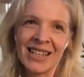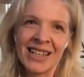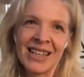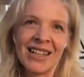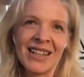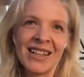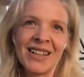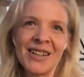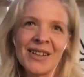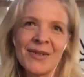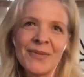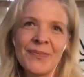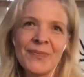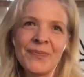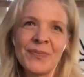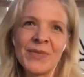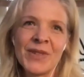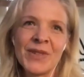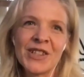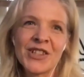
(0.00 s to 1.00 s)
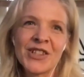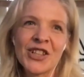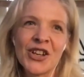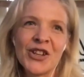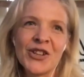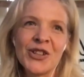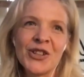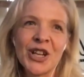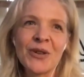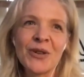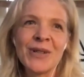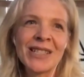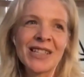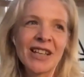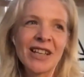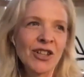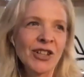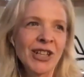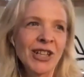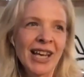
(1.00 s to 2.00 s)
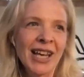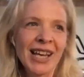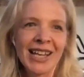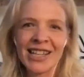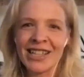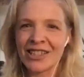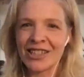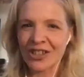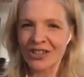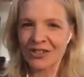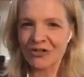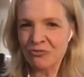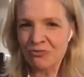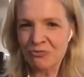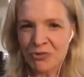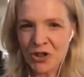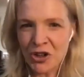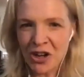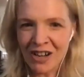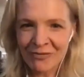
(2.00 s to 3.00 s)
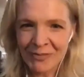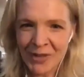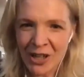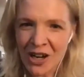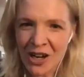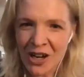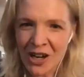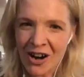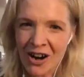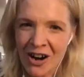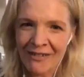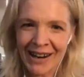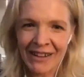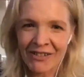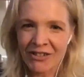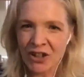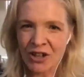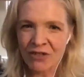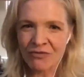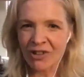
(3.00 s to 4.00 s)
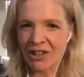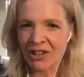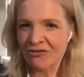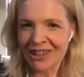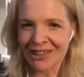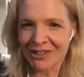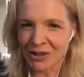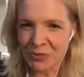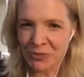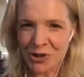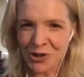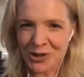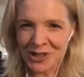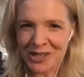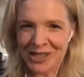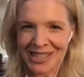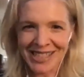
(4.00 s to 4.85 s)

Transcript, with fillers: Um, so, you know, is it okay to drive my car out and go and run around the woods?